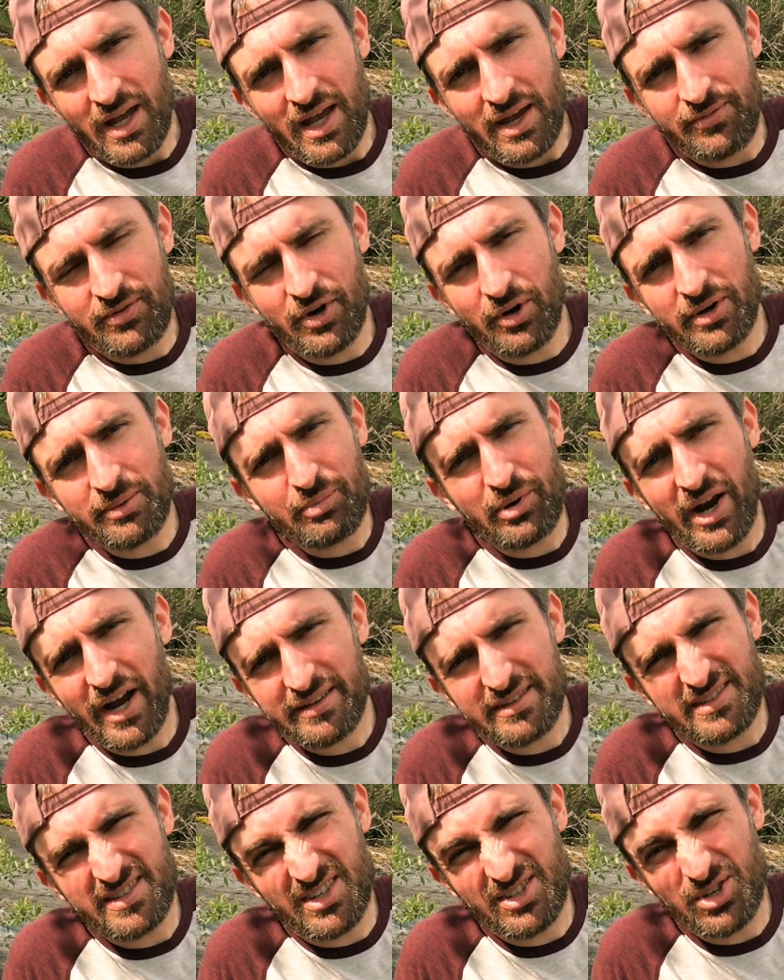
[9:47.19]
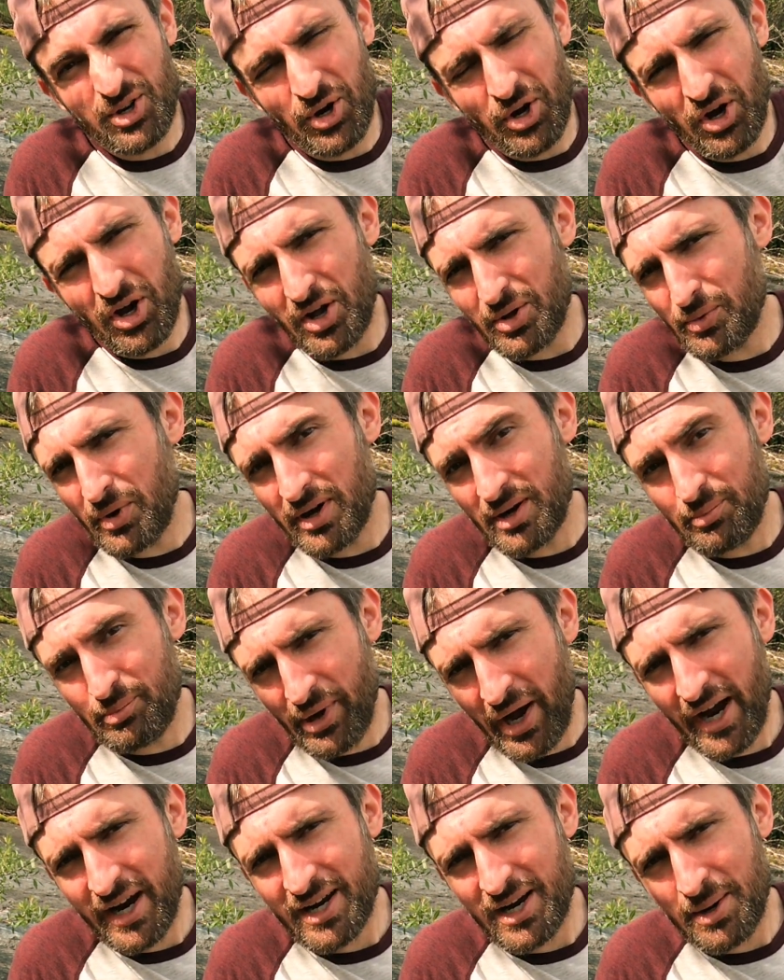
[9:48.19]
If you're going to practice this coil and want to
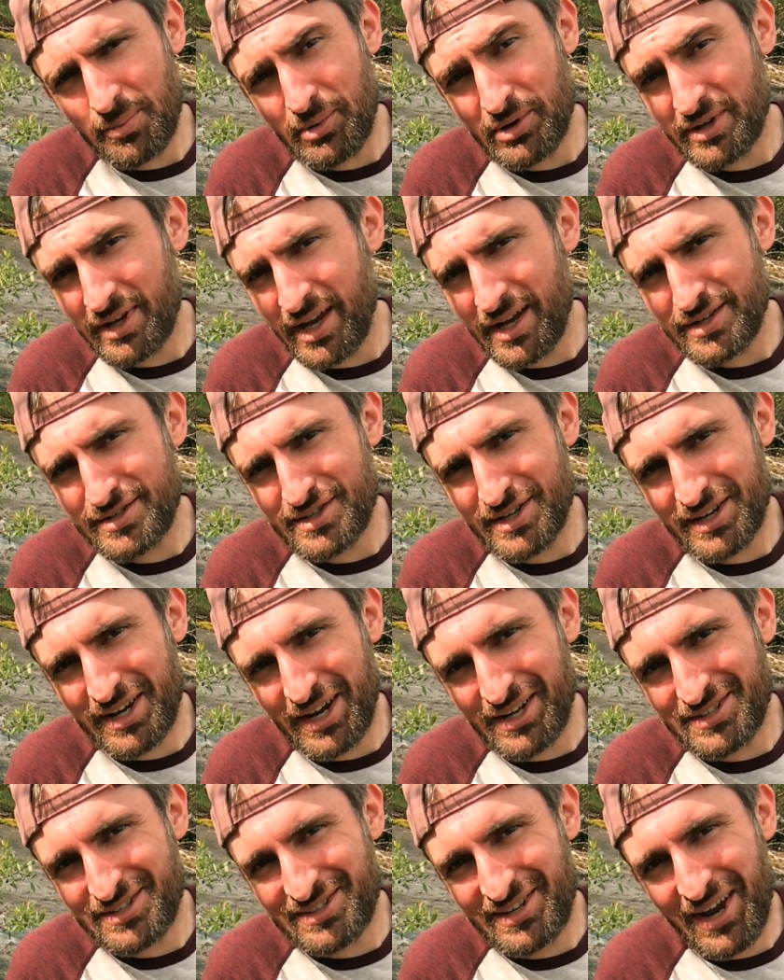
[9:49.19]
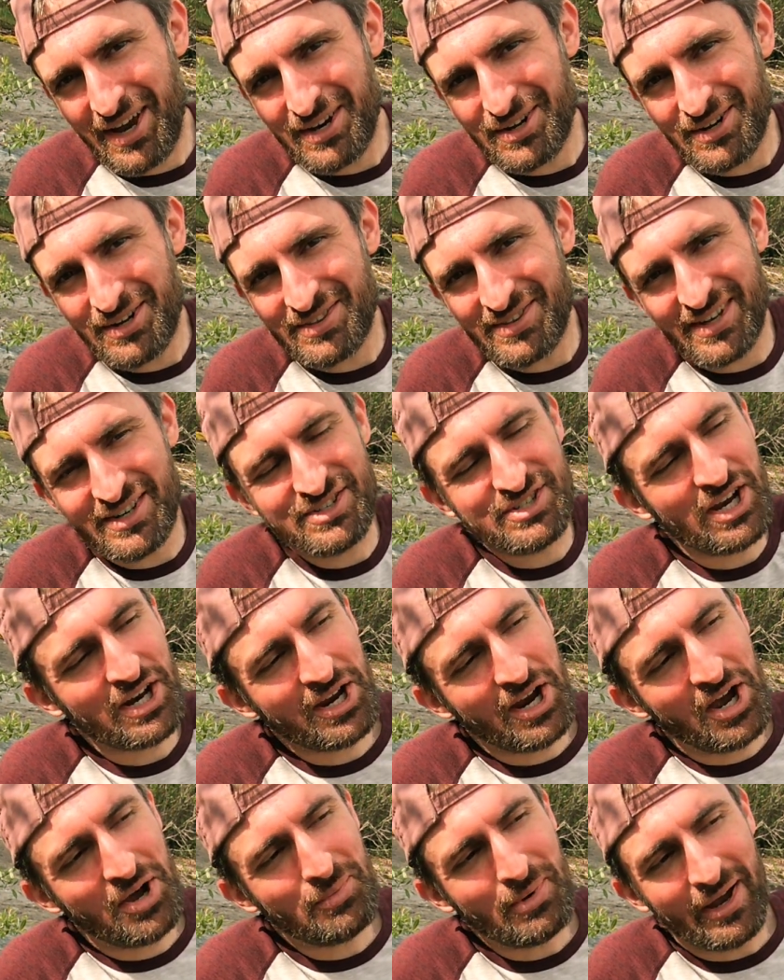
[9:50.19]
back up in case it gets tangled, then
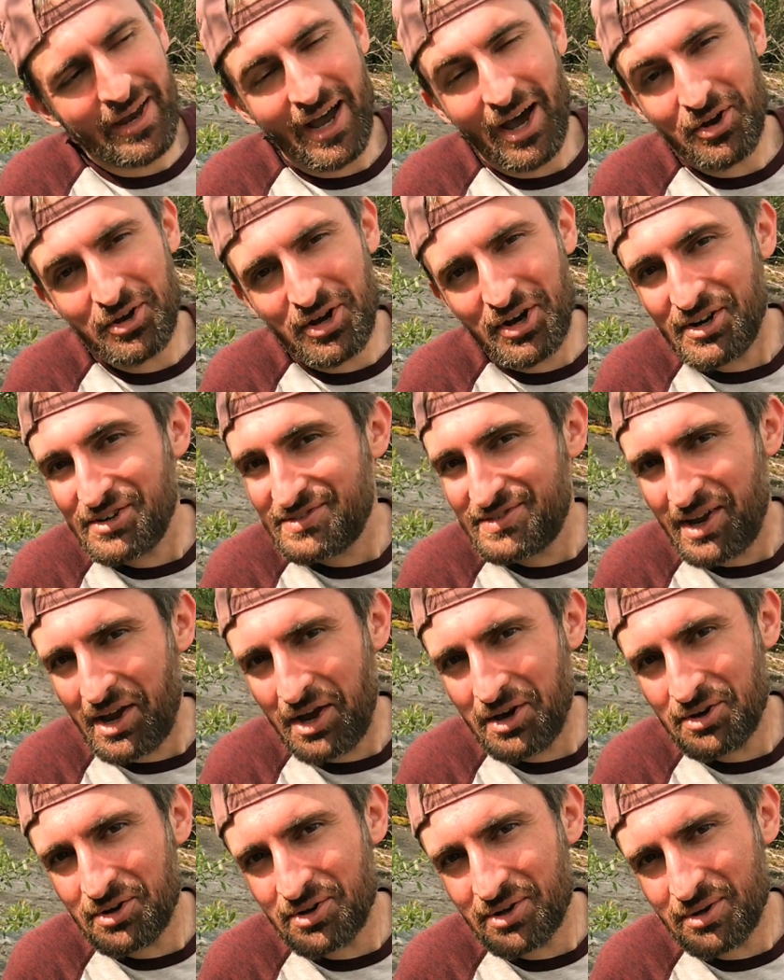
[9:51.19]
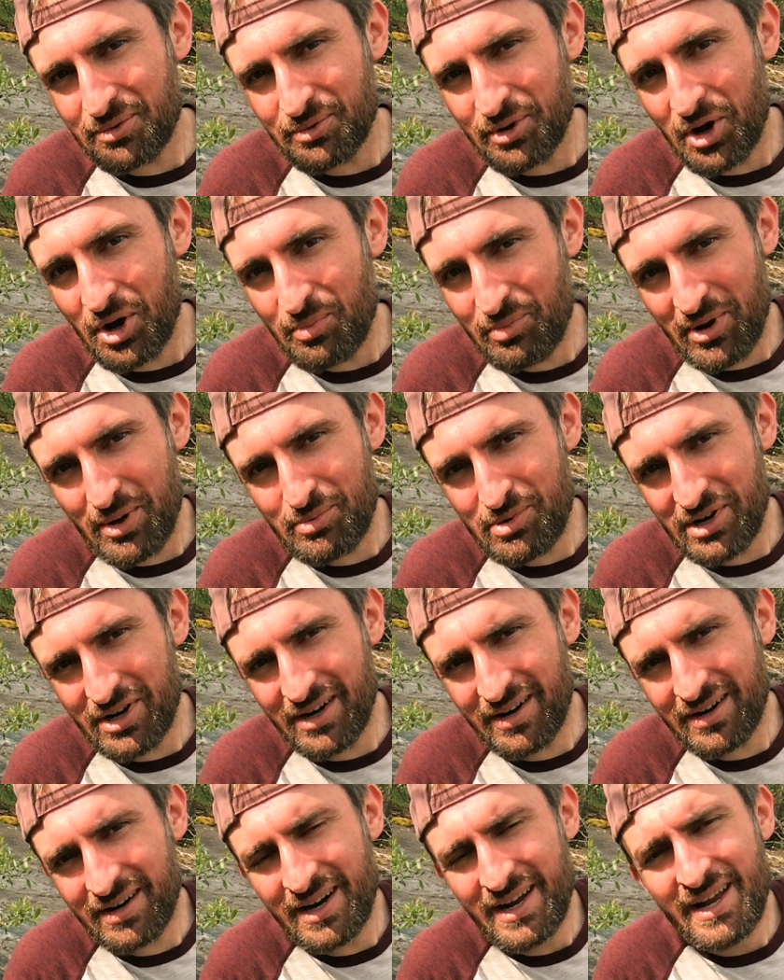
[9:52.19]
check out my How to Untangle a Rope up
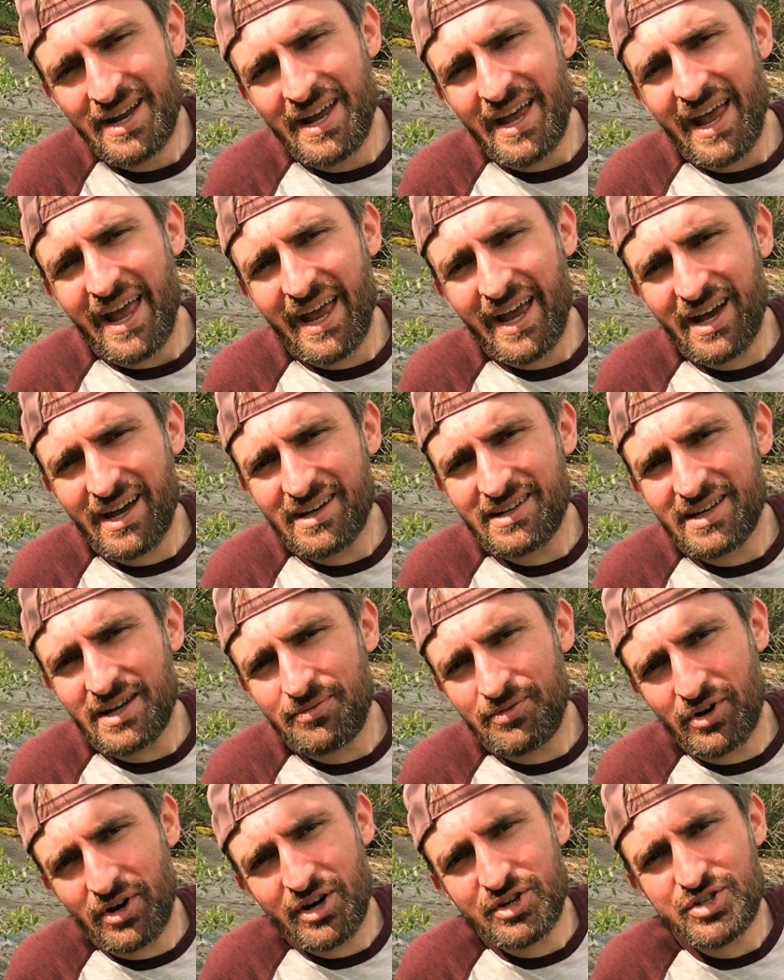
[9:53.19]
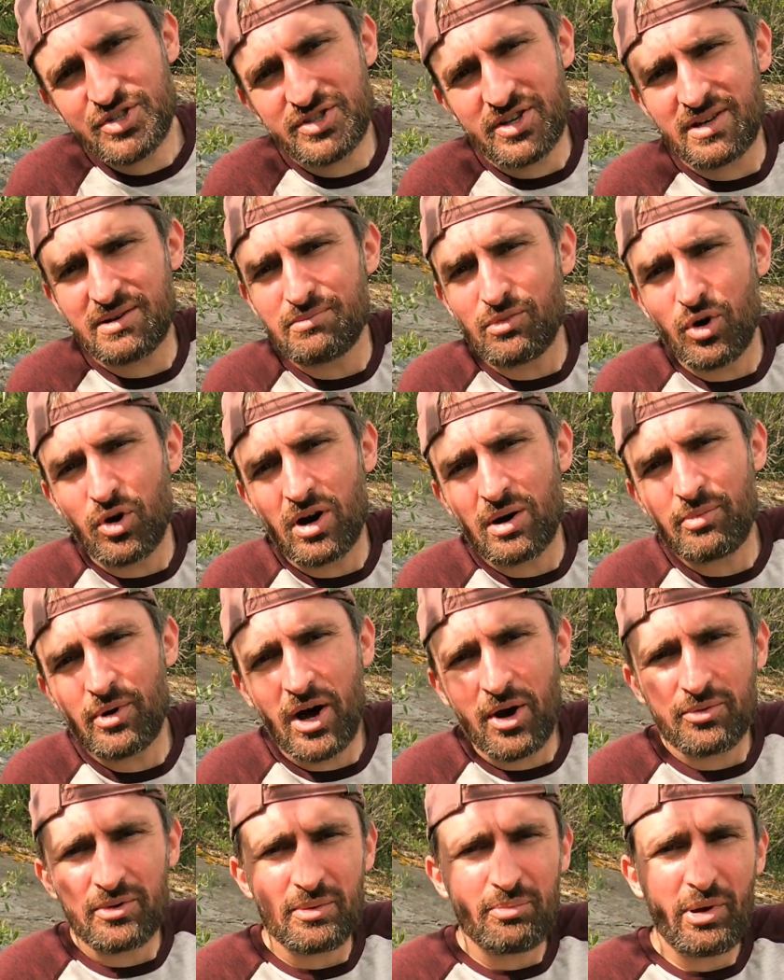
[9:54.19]
here. And if you're interested in more
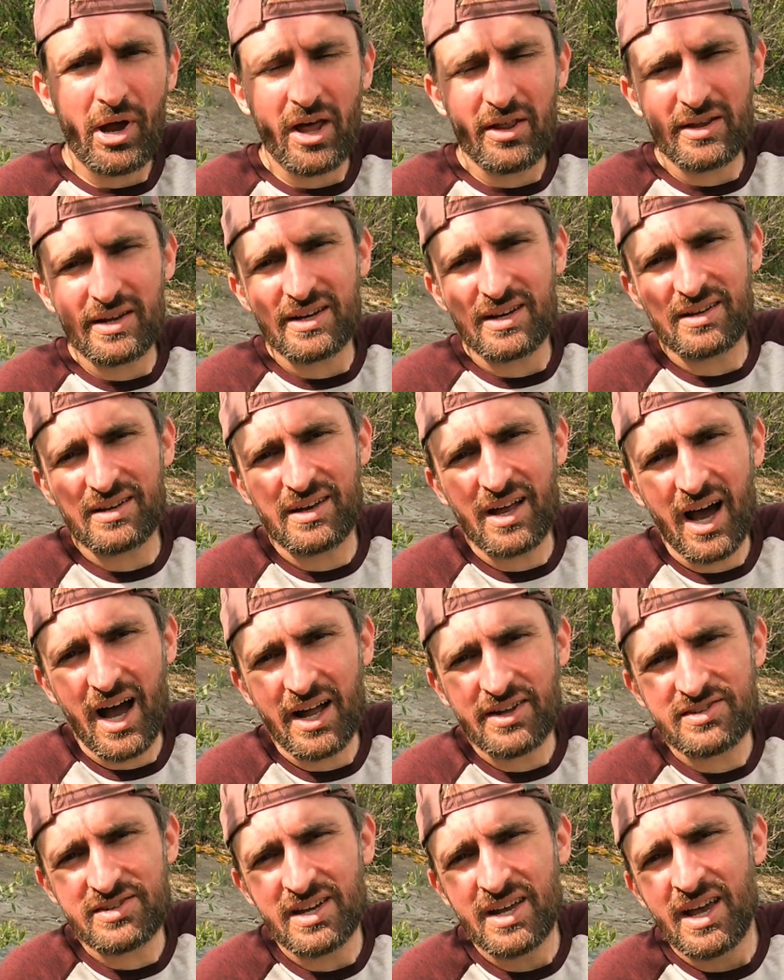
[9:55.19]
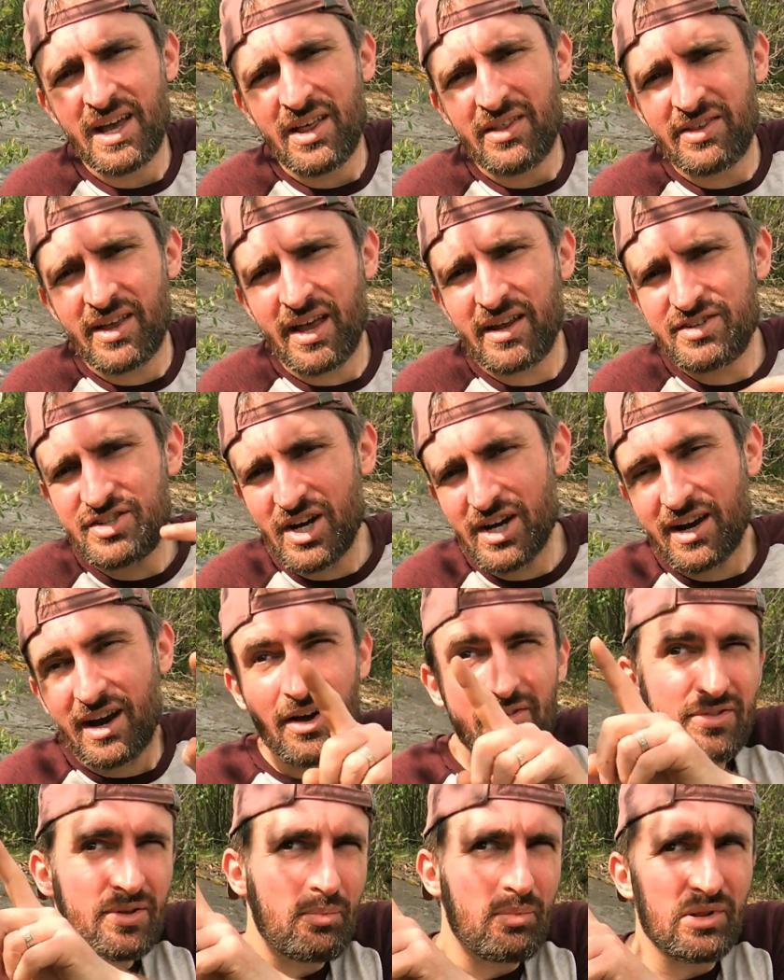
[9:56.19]
about rappelling and knots, then check
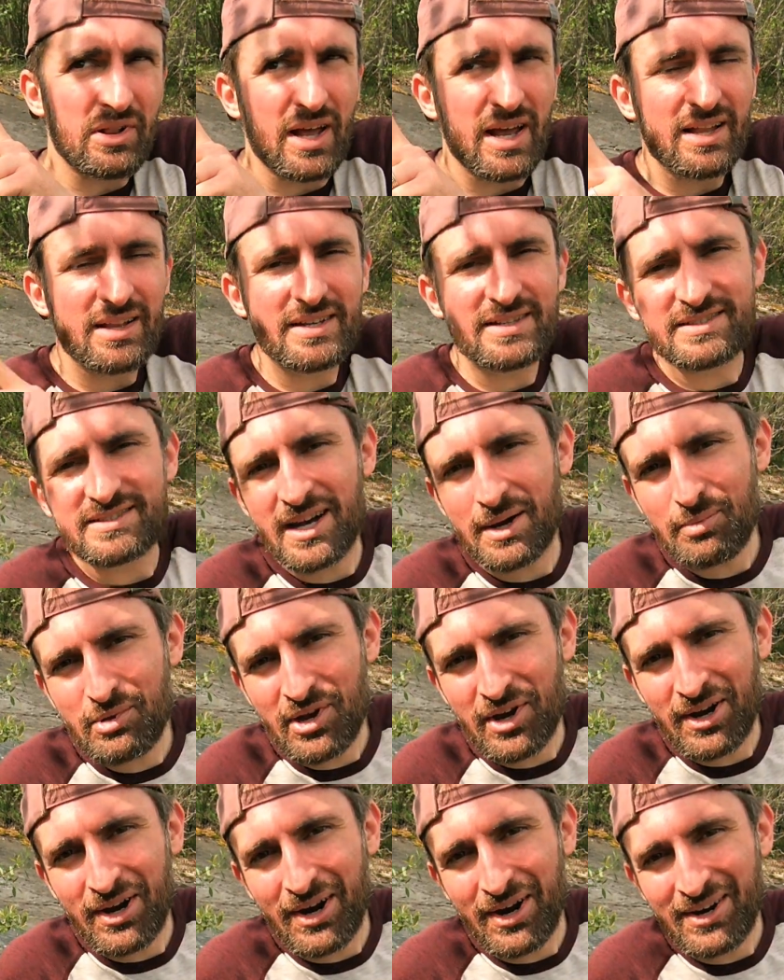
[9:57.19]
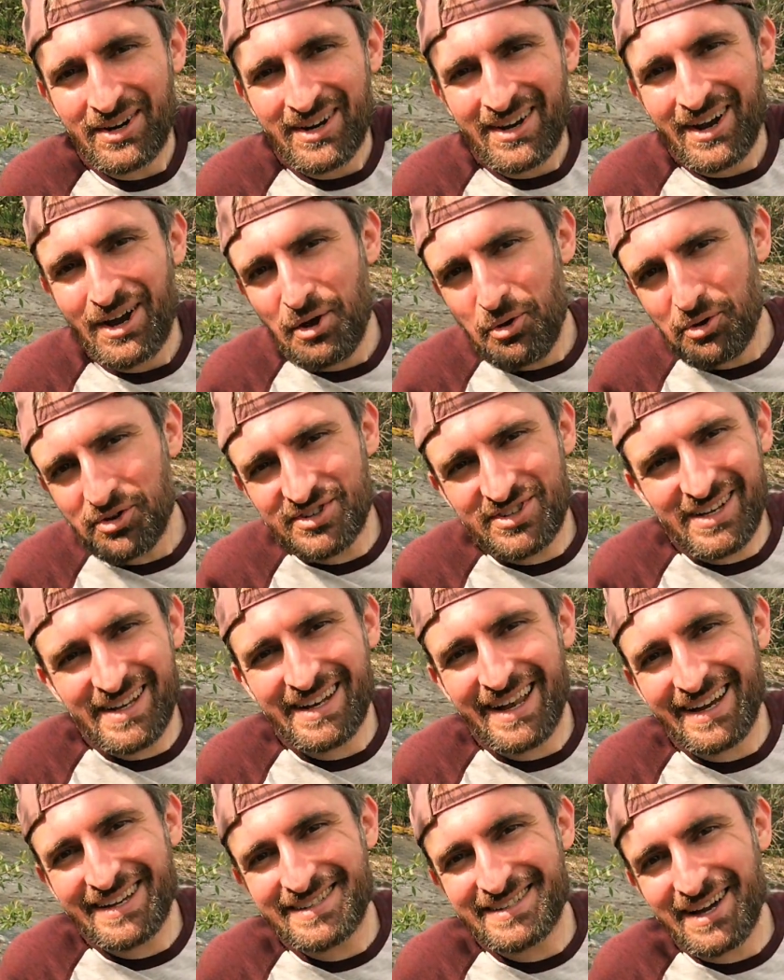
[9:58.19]
out the playlist up here. We'll see
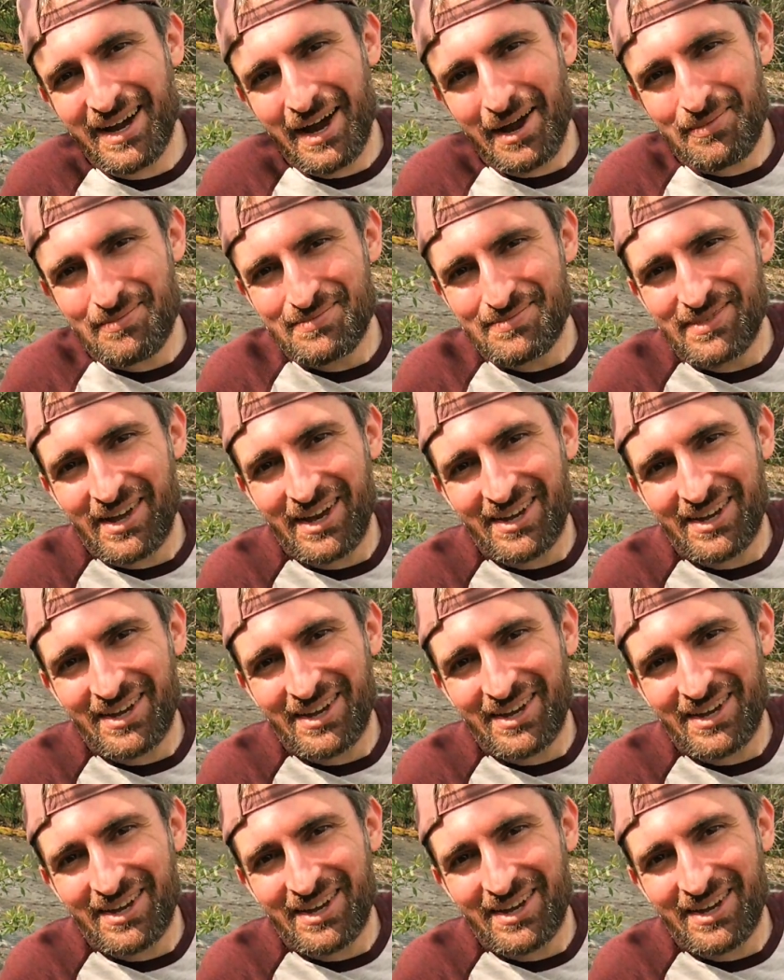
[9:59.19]
you next time.